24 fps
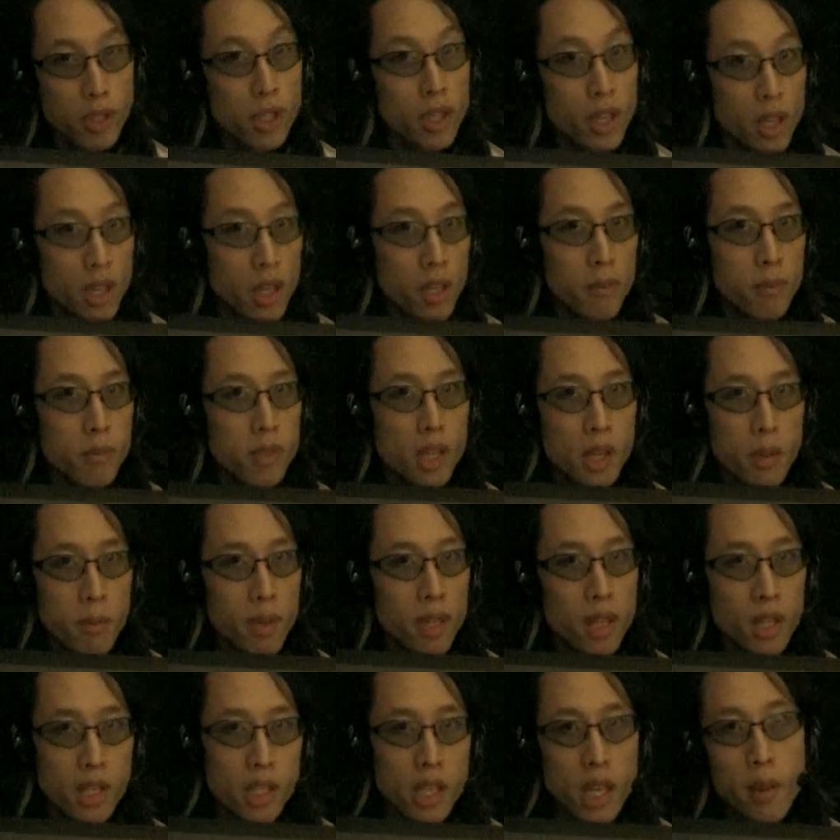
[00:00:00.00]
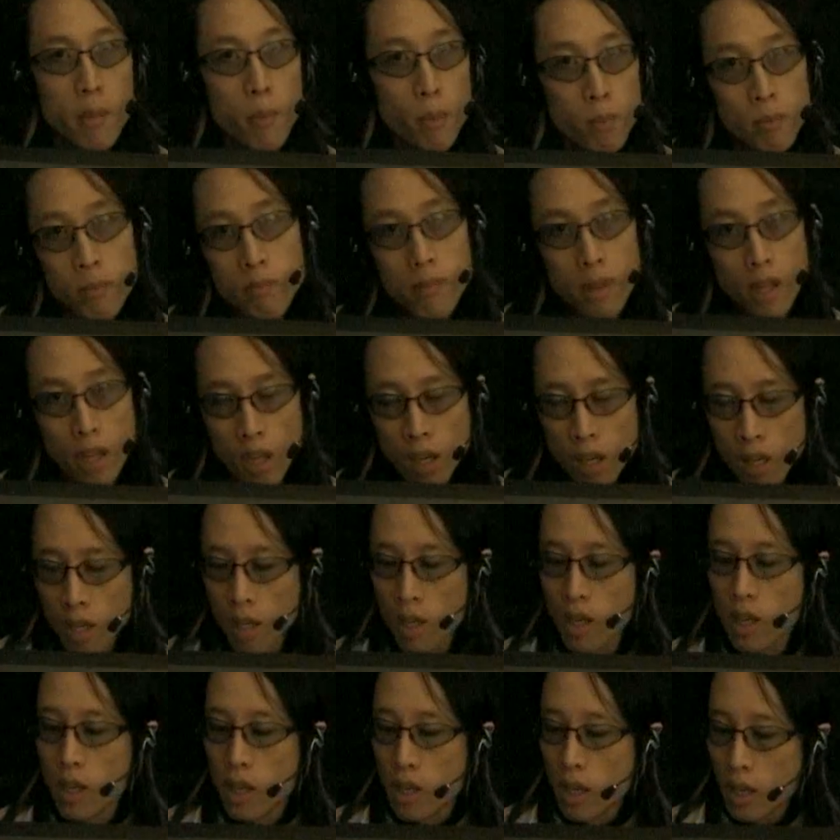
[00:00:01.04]
They're synonyms. They mean the same
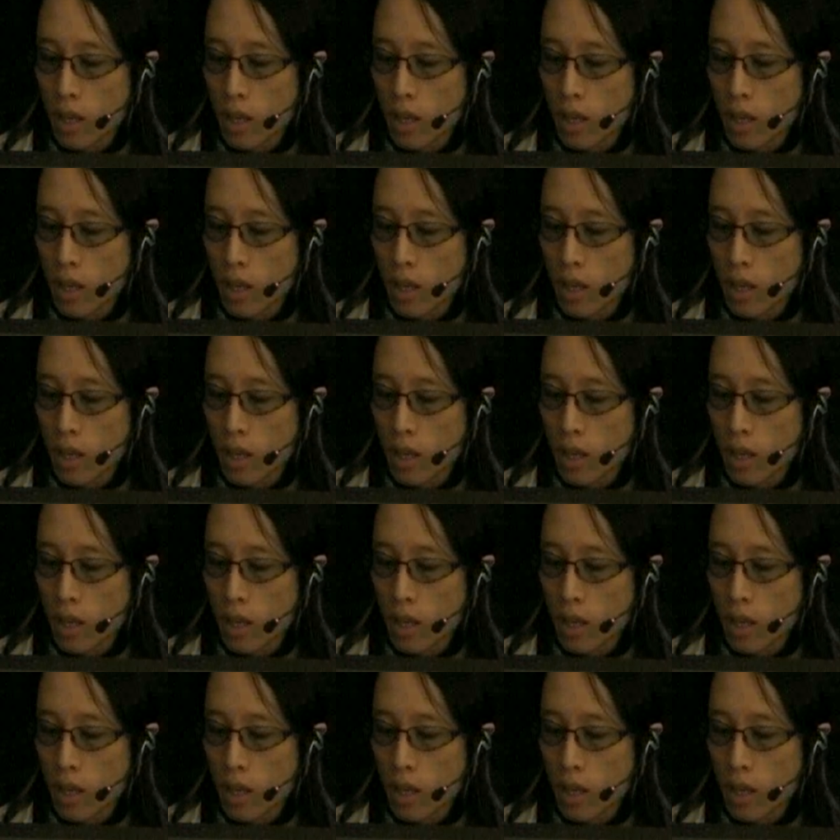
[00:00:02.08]
thing.